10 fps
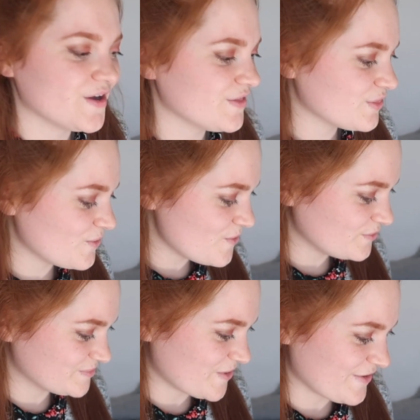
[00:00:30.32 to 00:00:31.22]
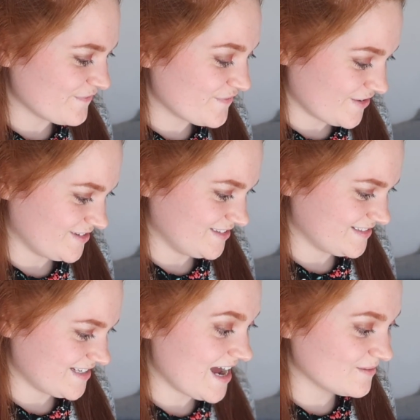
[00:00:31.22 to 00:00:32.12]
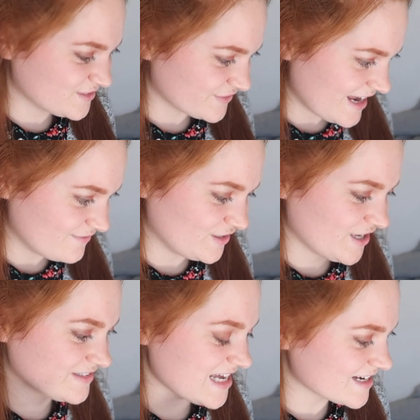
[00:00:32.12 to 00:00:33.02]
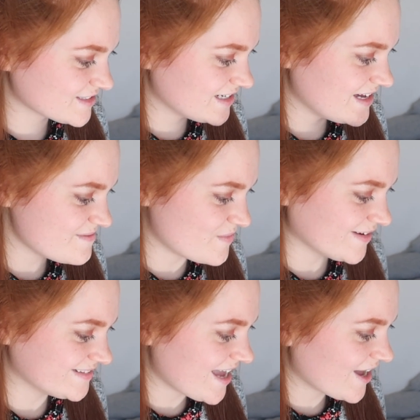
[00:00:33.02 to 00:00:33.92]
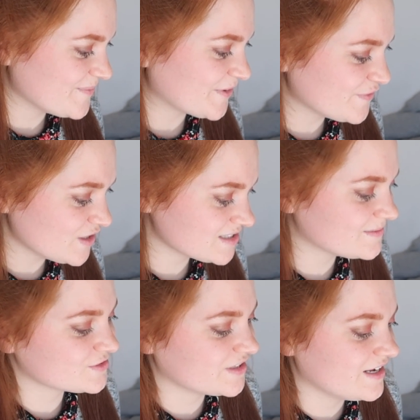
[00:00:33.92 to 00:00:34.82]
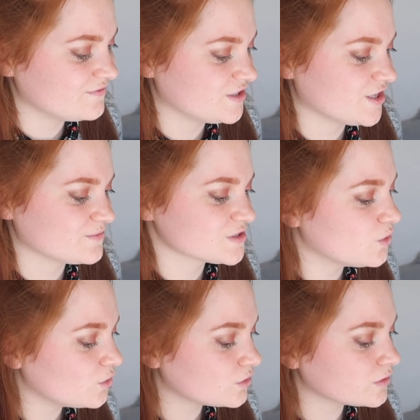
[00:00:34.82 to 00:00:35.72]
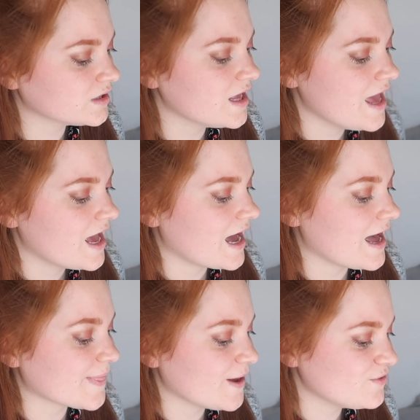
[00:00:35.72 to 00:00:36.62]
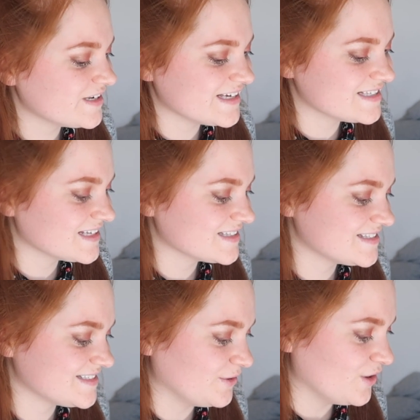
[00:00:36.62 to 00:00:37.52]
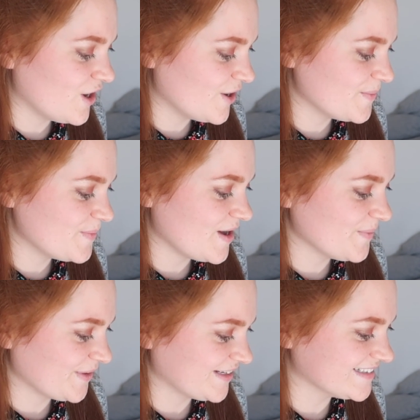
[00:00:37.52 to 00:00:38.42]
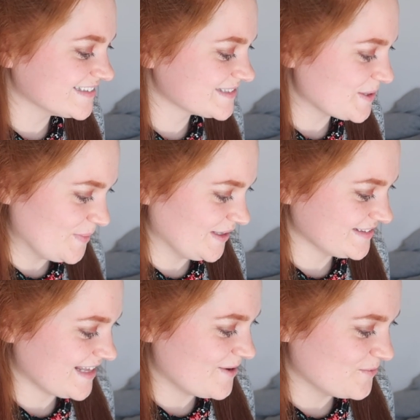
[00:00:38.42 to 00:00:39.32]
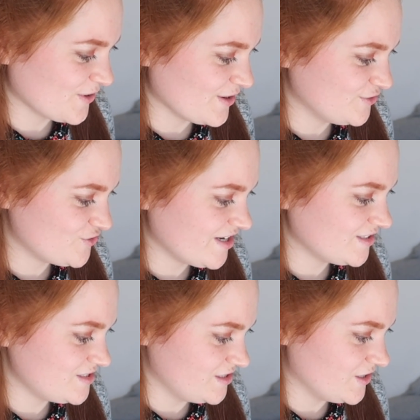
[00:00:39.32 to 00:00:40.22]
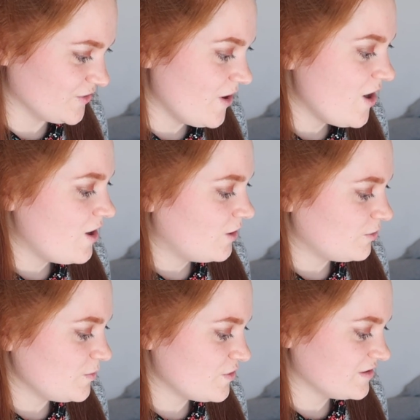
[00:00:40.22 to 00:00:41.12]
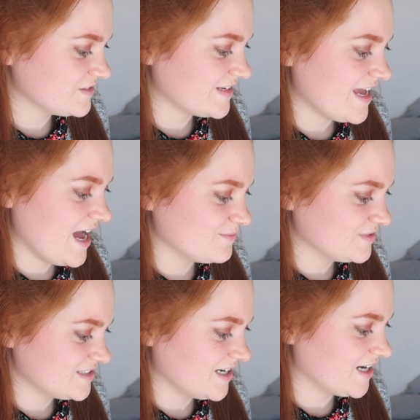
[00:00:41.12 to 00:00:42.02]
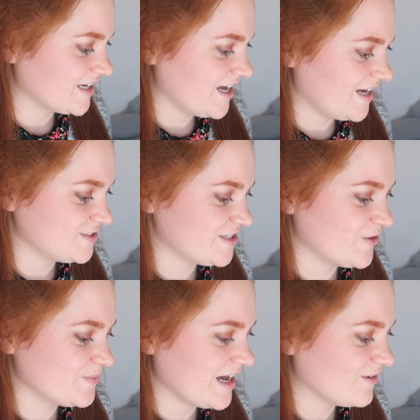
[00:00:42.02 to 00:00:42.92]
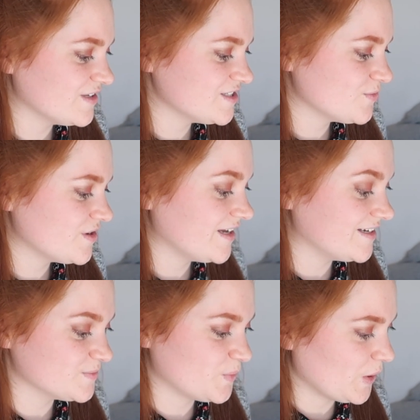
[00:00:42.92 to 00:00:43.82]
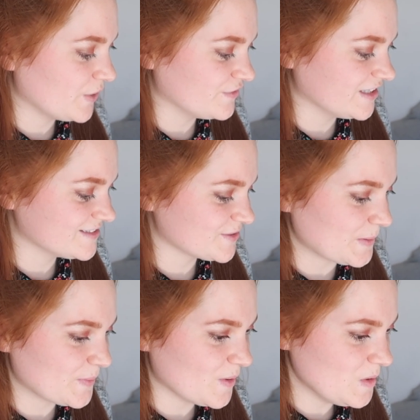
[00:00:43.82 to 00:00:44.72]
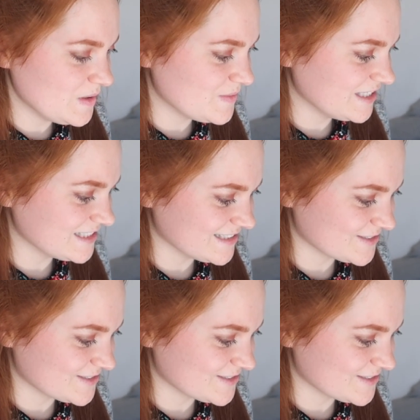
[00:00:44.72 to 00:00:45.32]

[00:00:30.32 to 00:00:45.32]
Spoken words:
I thought was my first hamster related video is actually my second. My first hamster related video was a haul, and that one is still up. I'm gonna skip past that and we'll go straight to Roborowski hamster cage setup. Now this one is private, so it probably means it's